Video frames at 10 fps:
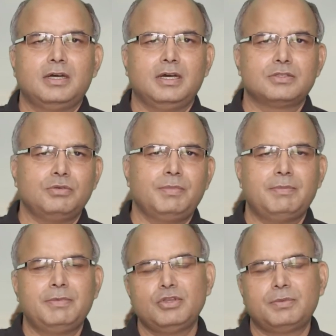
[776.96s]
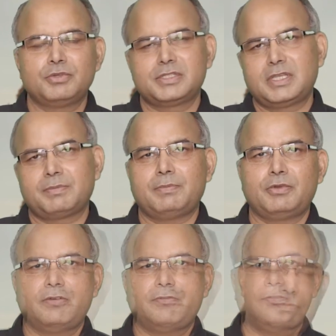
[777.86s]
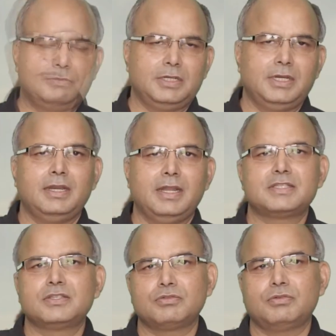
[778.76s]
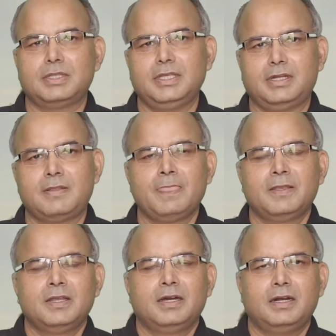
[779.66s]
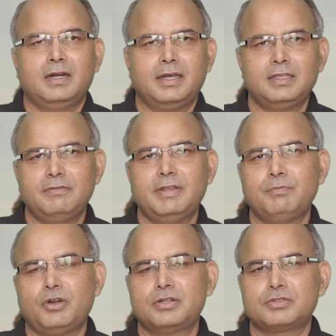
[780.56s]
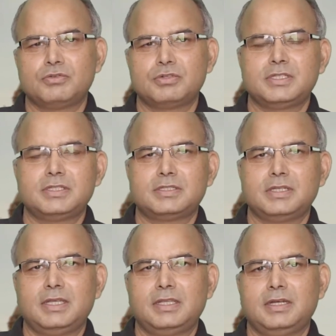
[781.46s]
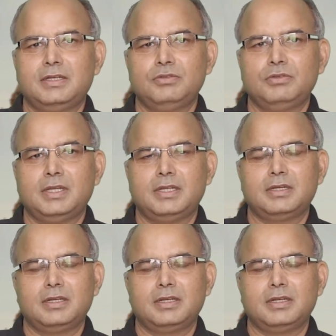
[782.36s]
So maybe you have to skip a couple of lessons over there. Another very important source is you can